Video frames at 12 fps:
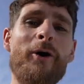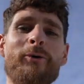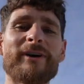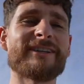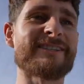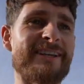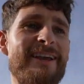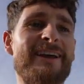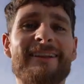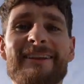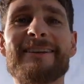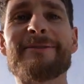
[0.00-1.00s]
Always
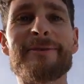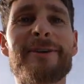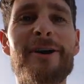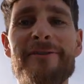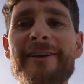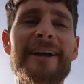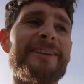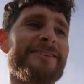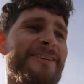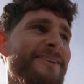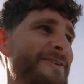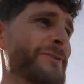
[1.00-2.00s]
like this with Kobe,
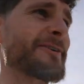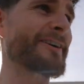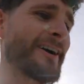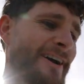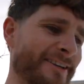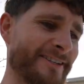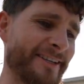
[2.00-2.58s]
hence the new car